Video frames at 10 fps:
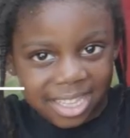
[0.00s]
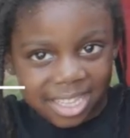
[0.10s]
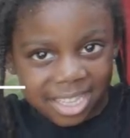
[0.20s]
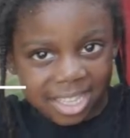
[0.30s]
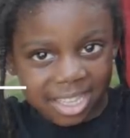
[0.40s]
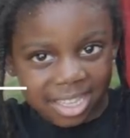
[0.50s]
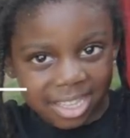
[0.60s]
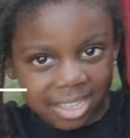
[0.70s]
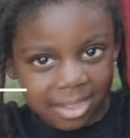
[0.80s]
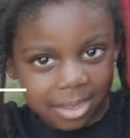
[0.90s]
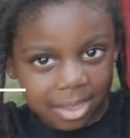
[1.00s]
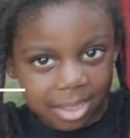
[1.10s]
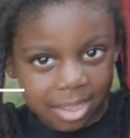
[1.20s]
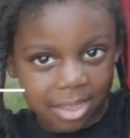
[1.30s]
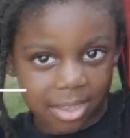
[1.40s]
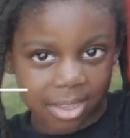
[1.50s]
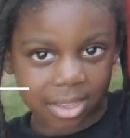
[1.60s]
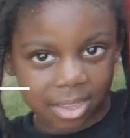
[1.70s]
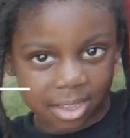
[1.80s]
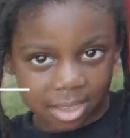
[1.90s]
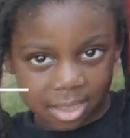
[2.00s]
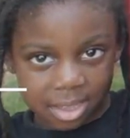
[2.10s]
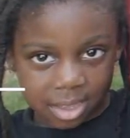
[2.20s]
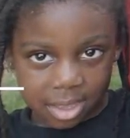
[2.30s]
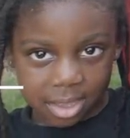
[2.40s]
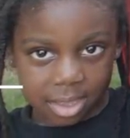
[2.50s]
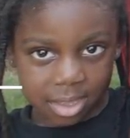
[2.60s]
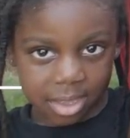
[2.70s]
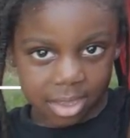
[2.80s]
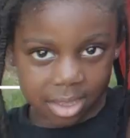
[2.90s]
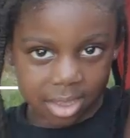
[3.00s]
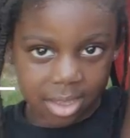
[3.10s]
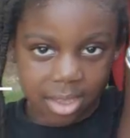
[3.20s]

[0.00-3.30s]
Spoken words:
No words are spoken by the person on screen.